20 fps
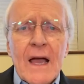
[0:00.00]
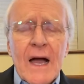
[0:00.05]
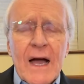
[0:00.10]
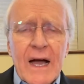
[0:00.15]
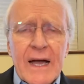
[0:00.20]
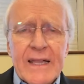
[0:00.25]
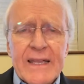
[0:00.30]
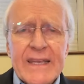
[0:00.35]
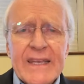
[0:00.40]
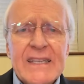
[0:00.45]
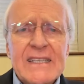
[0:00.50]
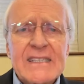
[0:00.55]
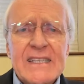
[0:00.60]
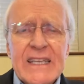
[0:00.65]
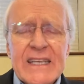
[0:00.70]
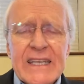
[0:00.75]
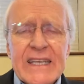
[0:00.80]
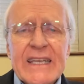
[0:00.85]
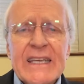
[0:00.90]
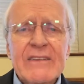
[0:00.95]
It is the
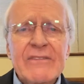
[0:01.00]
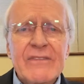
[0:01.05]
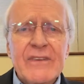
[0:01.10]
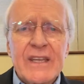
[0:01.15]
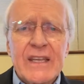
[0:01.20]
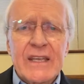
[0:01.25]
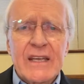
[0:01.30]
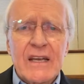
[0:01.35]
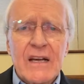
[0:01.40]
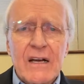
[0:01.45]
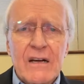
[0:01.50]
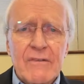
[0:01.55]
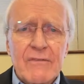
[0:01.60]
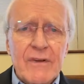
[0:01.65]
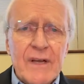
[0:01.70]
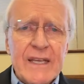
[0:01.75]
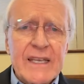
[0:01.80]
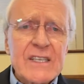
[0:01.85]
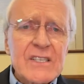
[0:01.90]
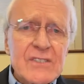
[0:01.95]
evening of
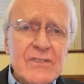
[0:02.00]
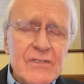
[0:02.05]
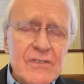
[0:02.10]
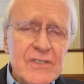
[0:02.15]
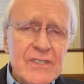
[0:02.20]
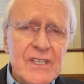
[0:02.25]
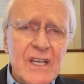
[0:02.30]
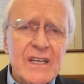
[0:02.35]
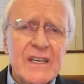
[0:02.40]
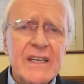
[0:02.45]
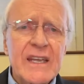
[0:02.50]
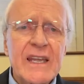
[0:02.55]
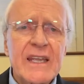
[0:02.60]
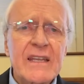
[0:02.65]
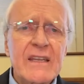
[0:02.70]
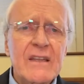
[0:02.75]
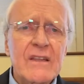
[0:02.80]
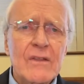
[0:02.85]
Easter Sunday,